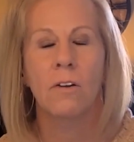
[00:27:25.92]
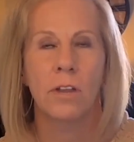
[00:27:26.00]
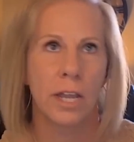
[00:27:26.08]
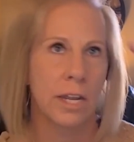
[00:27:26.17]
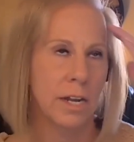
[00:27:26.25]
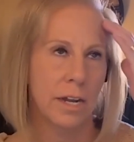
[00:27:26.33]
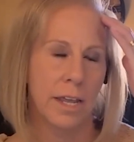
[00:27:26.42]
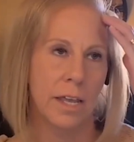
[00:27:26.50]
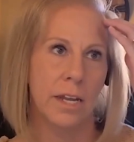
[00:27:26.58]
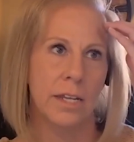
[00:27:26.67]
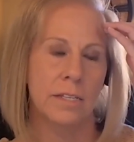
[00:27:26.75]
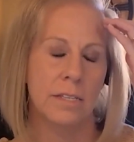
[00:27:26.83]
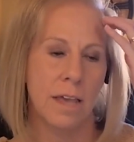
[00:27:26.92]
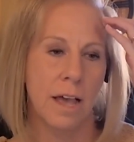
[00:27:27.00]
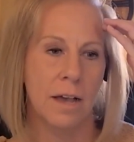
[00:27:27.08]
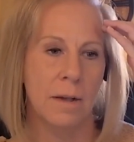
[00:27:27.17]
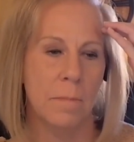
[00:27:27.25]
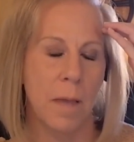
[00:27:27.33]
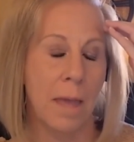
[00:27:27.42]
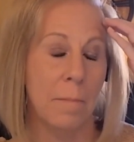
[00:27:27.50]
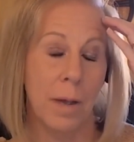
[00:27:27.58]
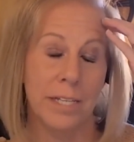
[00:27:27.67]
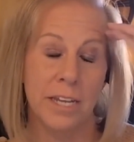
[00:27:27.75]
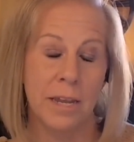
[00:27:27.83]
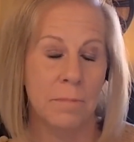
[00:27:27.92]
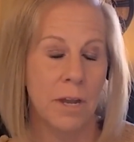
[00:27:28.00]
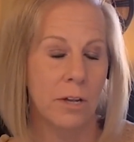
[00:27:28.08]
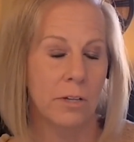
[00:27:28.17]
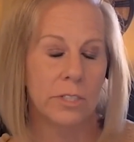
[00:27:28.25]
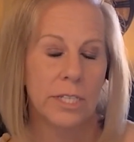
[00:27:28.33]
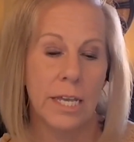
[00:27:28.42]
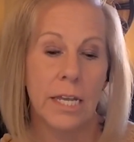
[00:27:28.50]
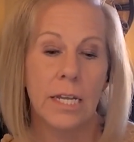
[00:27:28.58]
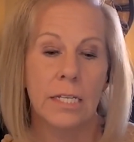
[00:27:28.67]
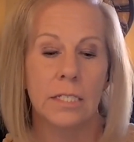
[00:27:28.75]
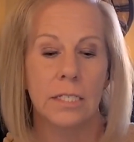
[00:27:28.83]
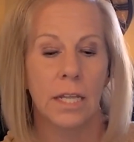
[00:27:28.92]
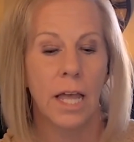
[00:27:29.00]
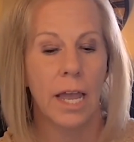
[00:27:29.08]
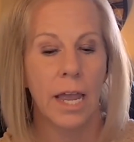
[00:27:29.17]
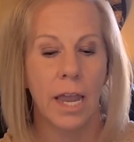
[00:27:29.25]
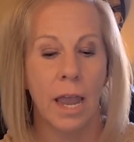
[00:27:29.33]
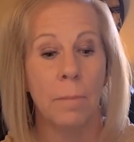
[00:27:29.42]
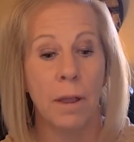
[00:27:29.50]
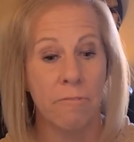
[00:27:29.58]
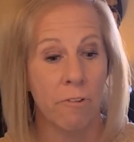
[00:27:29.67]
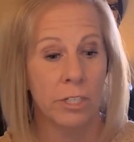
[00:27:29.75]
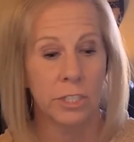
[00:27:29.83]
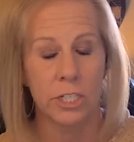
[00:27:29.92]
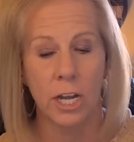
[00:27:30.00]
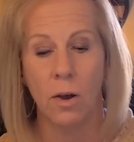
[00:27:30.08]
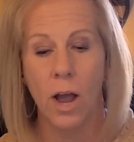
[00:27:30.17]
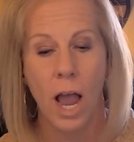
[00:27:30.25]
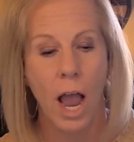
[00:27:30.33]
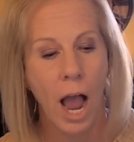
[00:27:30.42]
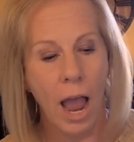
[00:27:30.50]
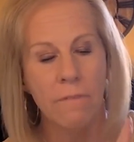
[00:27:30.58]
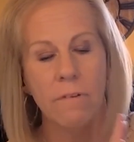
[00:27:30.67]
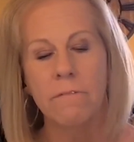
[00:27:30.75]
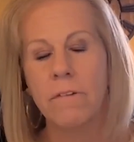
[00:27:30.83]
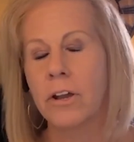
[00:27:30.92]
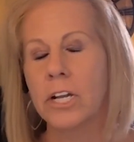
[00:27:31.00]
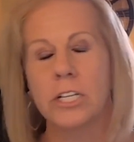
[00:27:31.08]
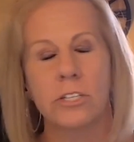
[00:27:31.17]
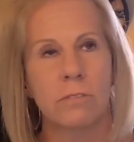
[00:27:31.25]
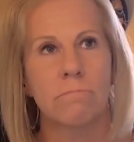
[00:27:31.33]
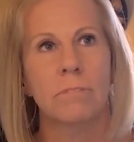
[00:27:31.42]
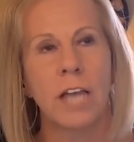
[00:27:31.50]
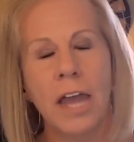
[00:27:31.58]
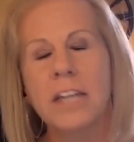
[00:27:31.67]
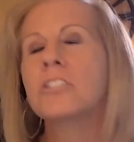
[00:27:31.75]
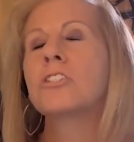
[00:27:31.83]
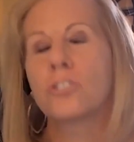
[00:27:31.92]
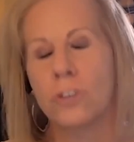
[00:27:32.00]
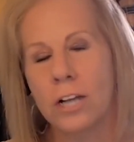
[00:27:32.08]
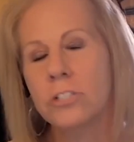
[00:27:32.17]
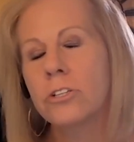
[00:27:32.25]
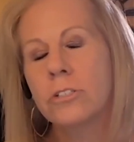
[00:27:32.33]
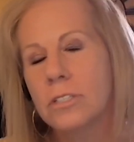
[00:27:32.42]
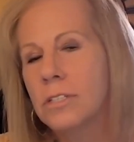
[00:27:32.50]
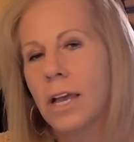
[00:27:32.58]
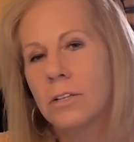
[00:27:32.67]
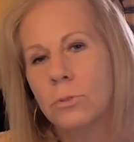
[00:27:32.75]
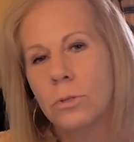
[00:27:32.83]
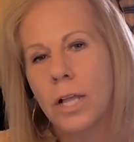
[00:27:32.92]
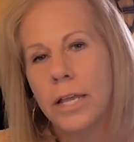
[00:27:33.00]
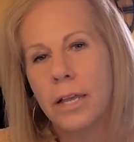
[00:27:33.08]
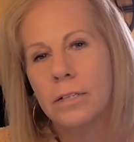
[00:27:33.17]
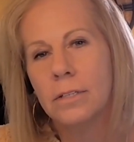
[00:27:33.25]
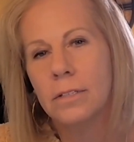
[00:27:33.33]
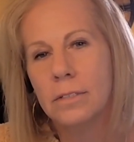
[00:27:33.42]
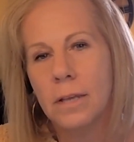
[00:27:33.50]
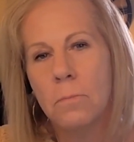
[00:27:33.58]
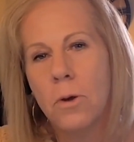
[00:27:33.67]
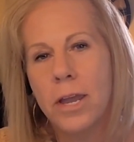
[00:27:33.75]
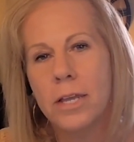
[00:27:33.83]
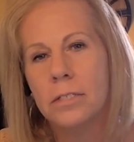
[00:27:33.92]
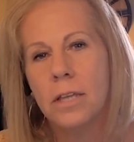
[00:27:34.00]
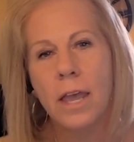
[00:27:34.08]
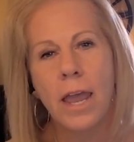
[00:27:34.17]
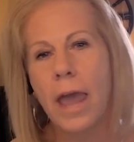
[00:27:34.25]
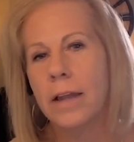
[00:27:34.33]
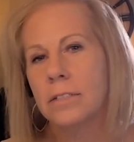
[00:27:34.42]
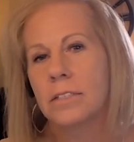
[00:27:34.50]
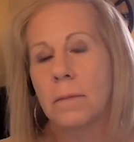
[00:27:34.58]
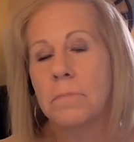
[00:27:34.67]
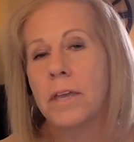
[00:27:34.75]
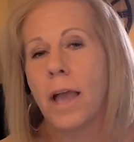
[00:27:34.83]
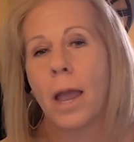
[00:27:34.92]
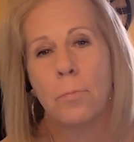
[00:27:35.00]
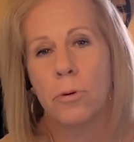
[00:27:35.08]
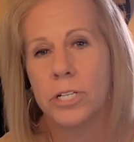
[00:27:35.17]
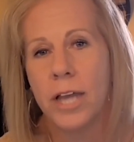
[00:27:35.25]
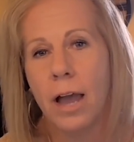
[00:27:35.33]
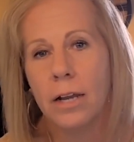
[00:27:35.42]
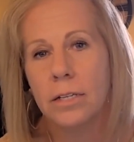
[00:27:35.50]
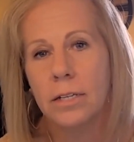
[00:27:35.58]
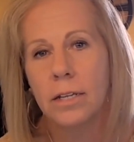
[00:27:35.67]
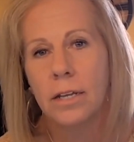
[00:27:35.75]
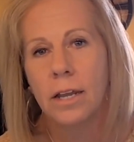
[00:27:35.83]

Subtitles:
Oh, Keenan, it is, and my team knows, it is like, and my friends know, I have a very kind of structured schedule, I guess, in some ways, and it's something I protect.